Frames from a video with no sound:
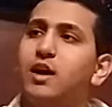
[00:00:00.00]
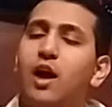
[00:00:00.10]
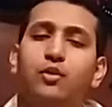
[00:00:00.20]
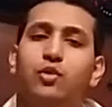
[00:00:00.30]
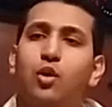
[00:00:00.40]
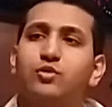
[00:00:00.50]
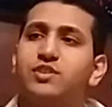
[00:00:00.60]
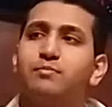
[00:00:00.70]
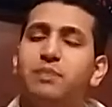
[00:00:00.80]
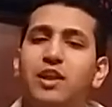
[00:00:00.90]
I don't know,
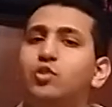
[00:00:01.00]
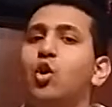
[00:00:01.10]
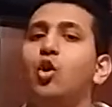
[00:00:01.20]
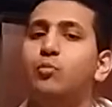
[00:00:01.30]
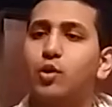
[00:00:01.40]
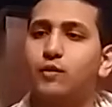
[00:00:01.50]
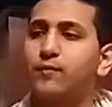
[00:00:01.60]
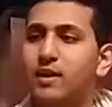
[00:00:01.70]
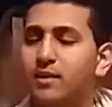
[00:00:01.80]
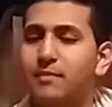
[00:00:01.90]
some big Goldberg
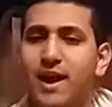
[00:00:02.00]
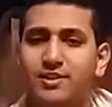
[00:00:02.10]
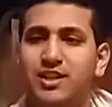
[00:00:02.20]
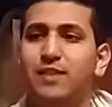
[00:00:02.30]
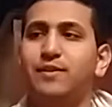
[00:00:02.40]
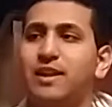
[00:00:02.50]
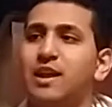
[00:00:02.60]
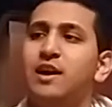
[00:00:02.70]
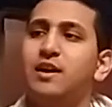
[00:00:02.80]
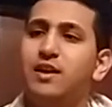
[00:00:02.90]
fucking match even.
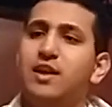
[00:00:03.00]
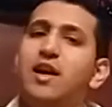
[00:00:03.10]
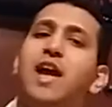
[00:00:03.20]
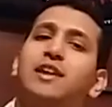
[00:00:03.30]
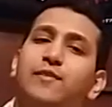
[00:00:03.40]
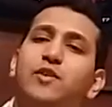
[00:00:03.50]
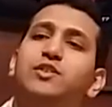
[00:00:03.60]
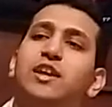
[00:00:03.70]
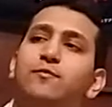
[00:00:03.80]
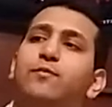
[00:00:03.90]
Like, heck, if
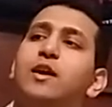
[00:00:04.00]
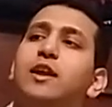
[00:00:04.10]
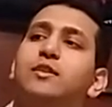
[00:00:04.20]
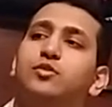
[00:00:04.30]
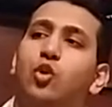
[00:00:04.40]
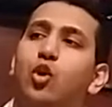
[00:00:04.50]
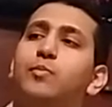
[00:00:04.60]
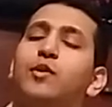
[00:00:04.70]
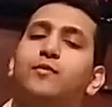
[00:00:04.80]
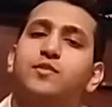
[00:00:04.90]
you did fucking
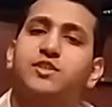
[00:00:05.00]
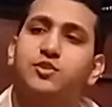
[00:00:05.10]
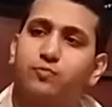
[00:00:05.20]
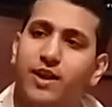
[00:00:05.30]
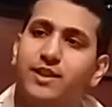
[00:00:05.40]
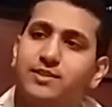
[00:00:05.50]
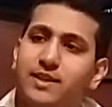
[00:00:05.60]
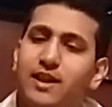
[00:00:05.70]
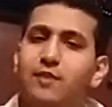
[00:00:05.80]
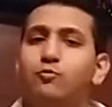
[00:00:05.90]
Goldberg versus Reigns
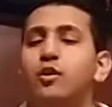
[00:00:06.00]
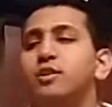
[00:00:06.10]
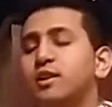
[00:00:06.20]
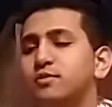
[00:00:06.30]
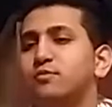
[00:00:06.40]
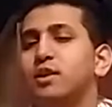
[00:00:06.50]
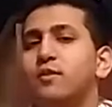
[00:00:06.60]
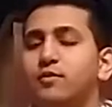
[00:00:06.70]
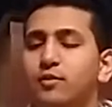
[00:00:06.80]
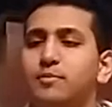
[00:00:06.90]
at night one and
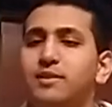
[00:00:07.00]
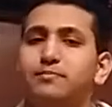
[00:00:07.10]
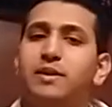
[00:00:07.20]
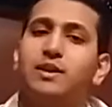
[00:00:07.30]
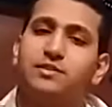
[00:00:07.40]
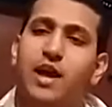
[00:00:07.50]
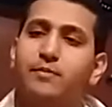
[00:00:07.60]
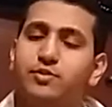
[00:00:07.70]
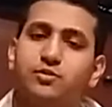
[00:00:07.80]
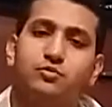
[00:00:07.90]
whatever, it would have been big
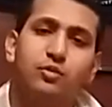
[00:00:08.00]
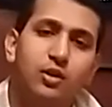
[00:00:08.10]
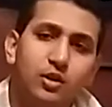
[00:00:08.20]
time too.